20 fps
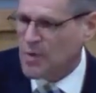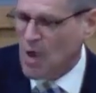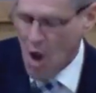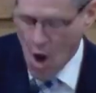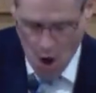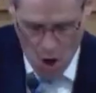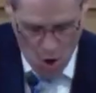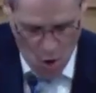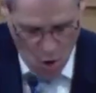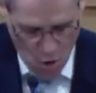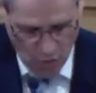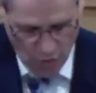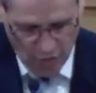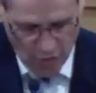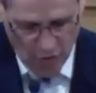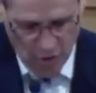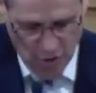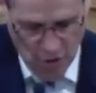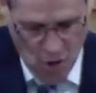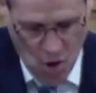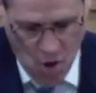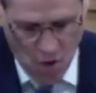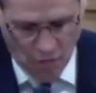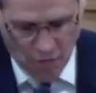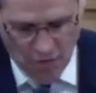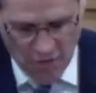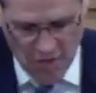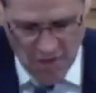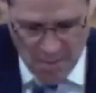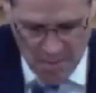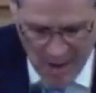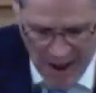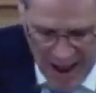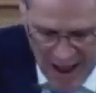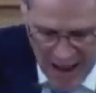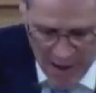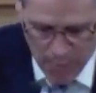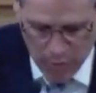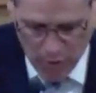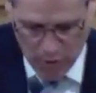Over and over, the
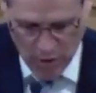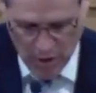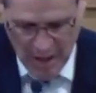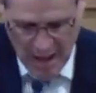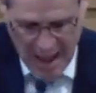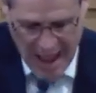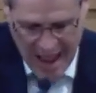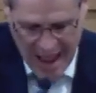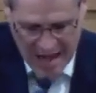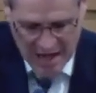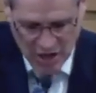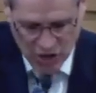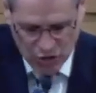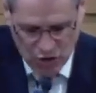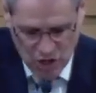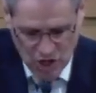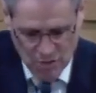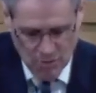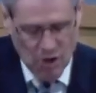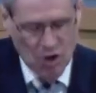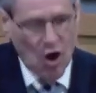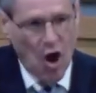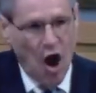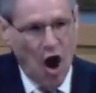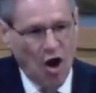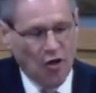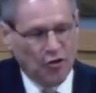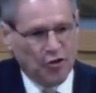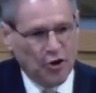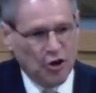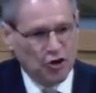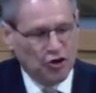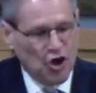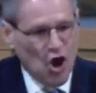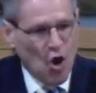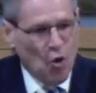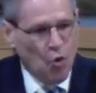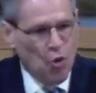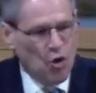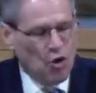Bible and its human authors
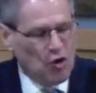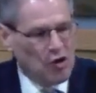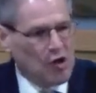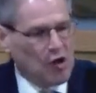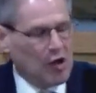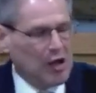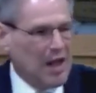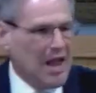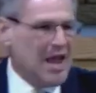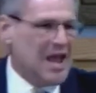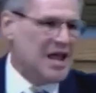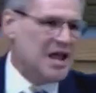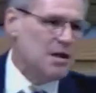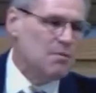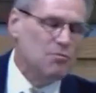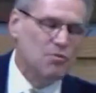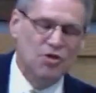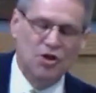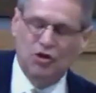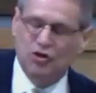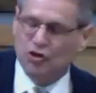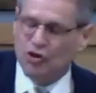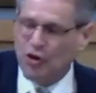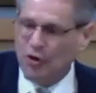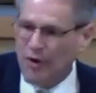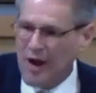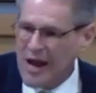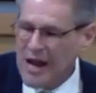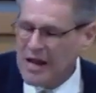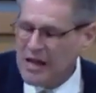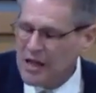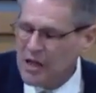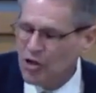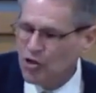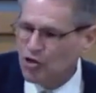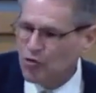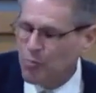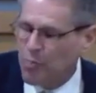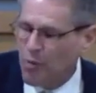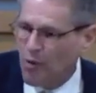will claim this great
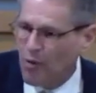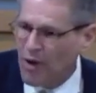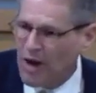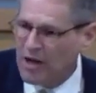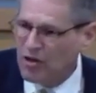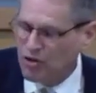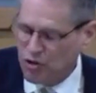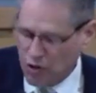inspiration